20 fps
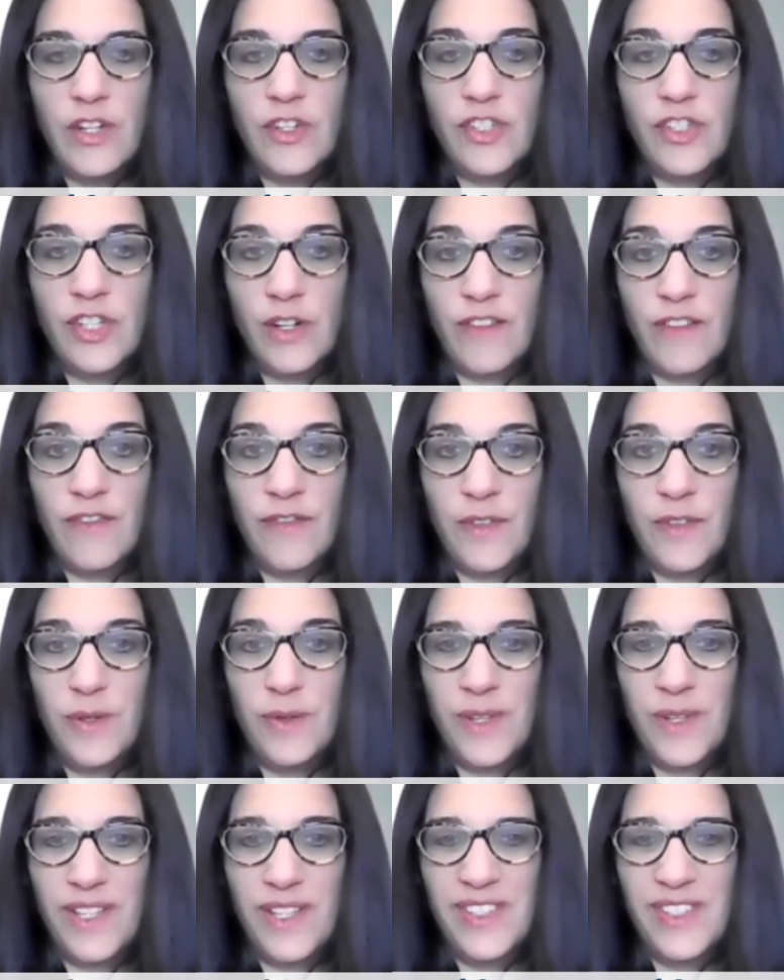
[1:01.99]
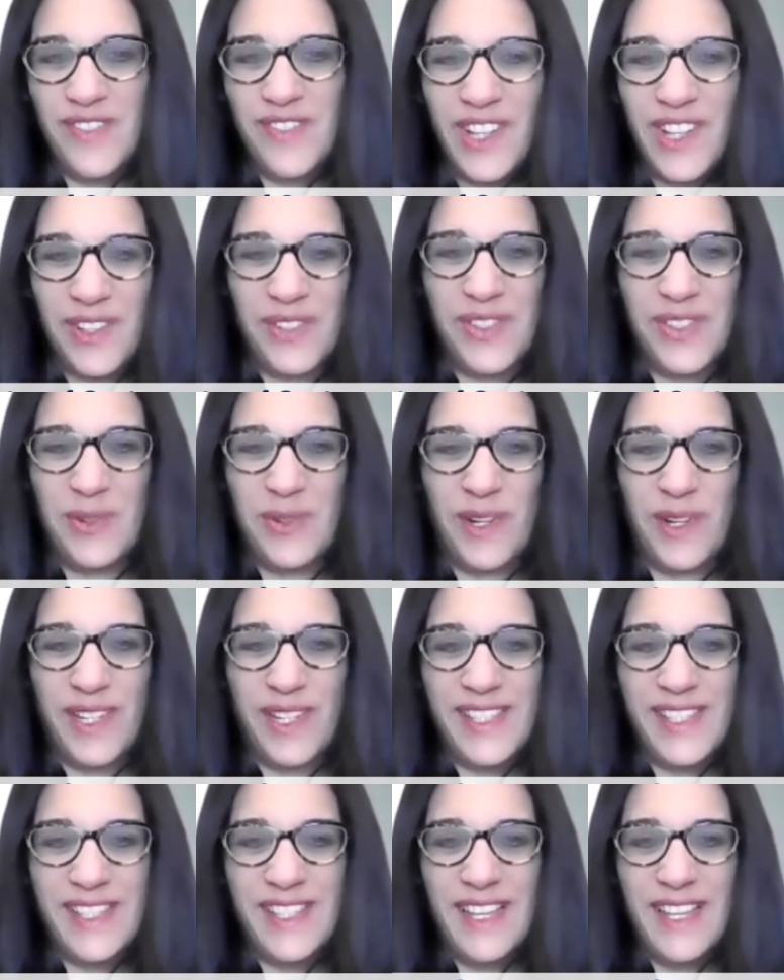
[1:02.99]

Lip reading: sharing food with its fellow storks.